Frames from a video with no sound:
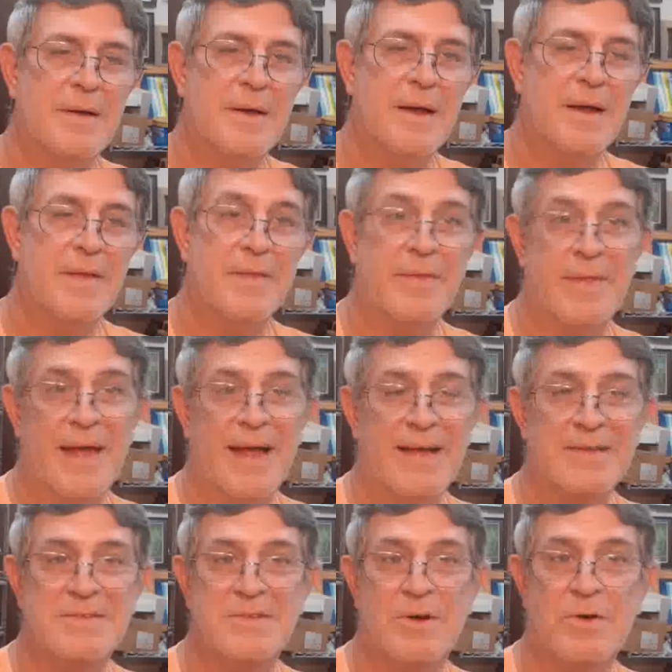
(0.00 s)
And
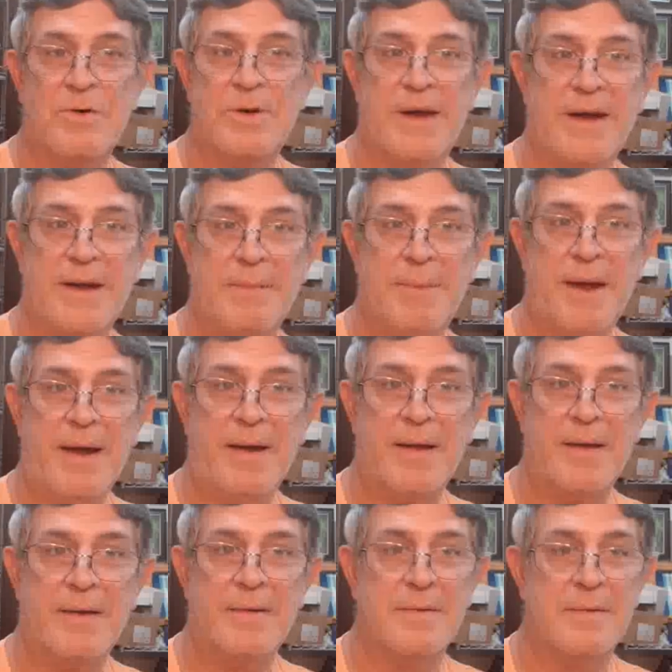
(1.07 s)
that's the whole key to
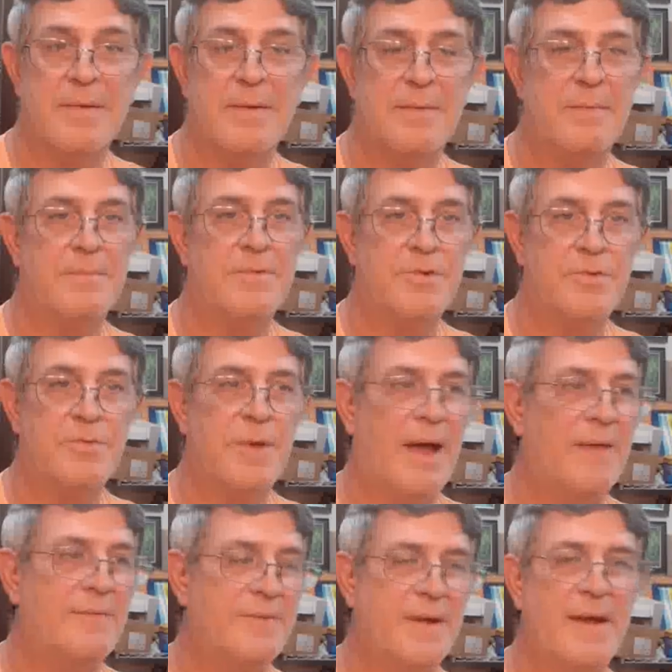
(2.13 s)
painting. You
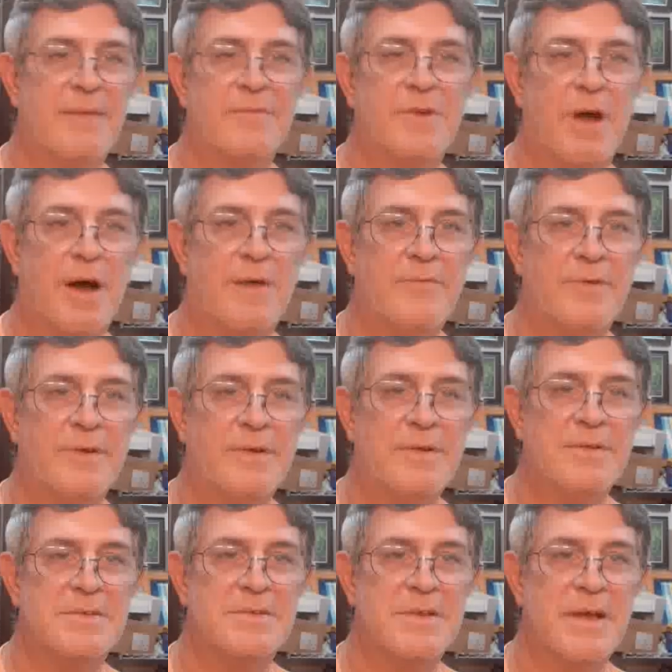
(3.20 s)
have to have
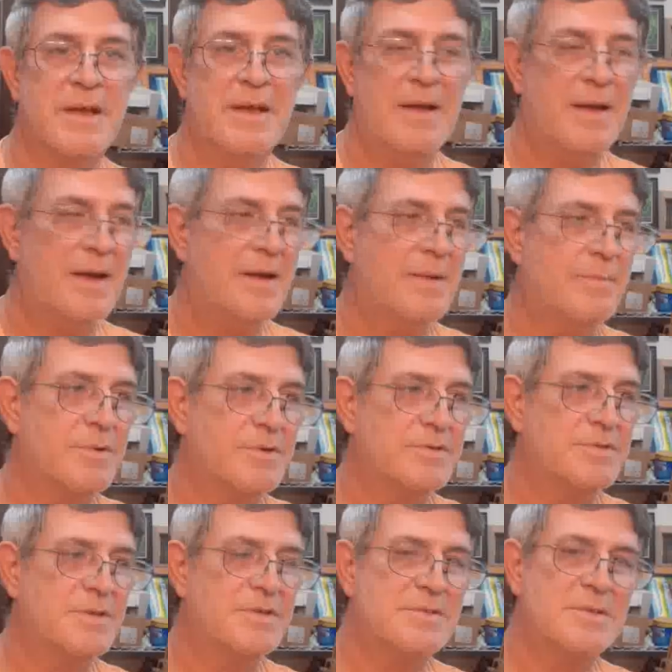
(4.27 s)
confidence and the
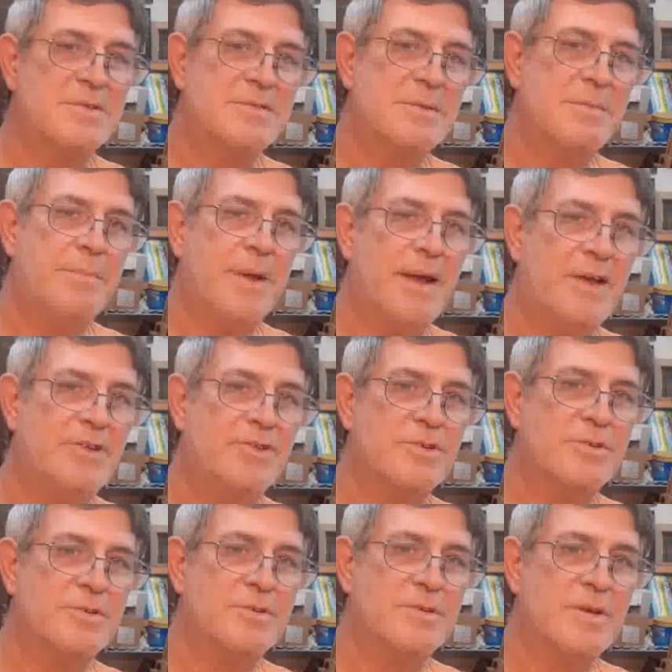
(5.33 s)
persistence and
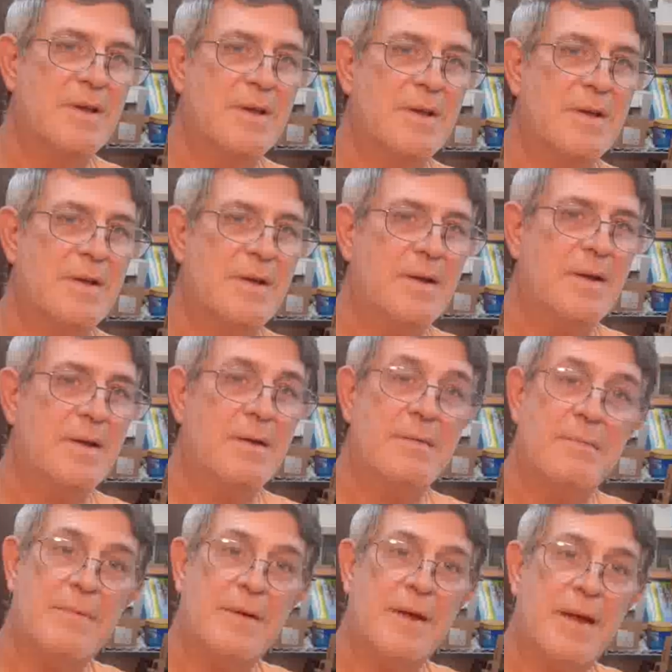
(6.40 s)
patience,
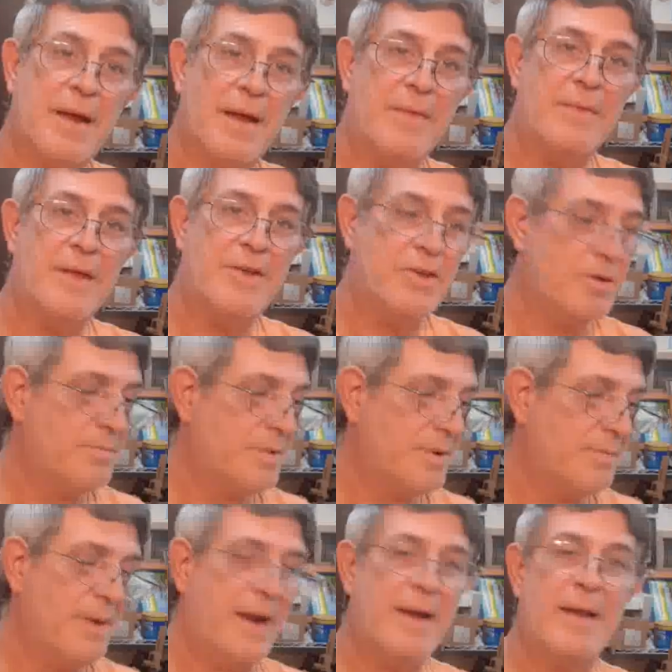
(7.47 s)
and then you'll be
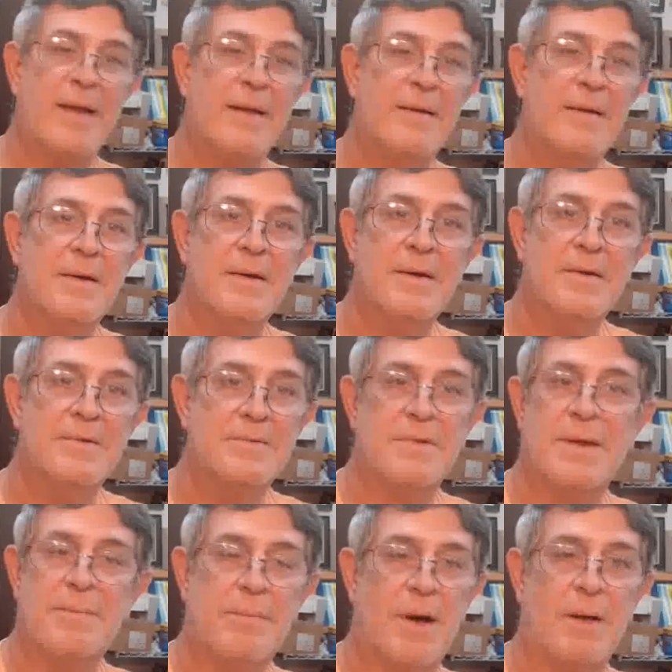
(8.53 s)
painting,
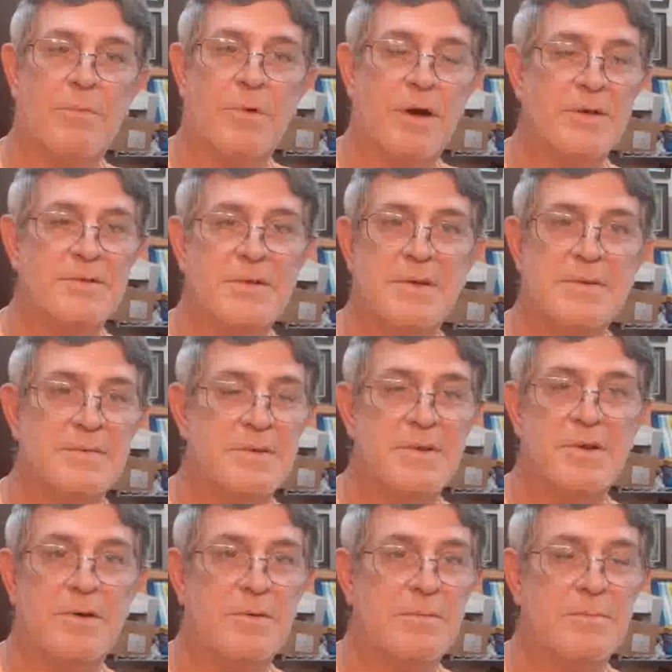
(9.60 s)
like Bob Ross says, you
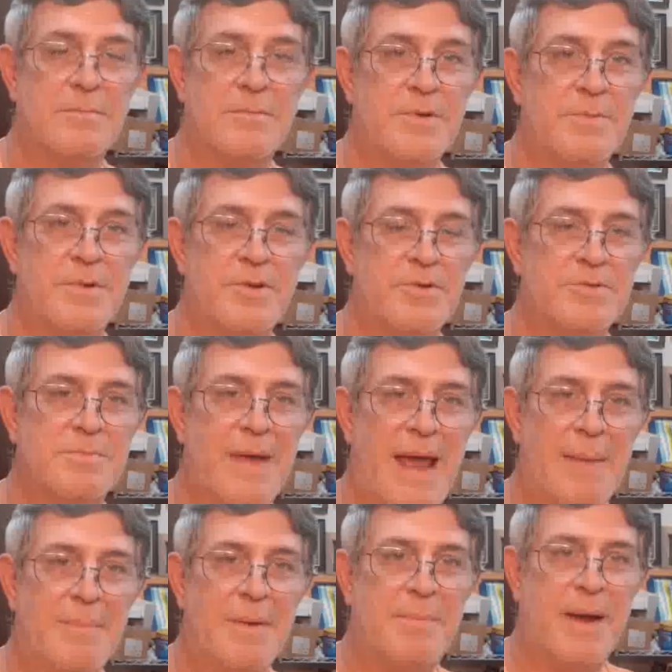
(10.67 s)
know, you'll be doing some
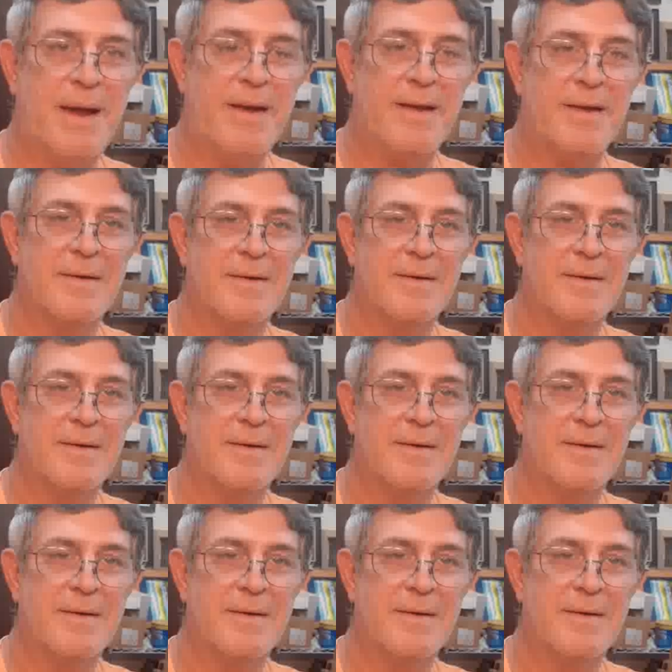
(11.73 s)
happy painting.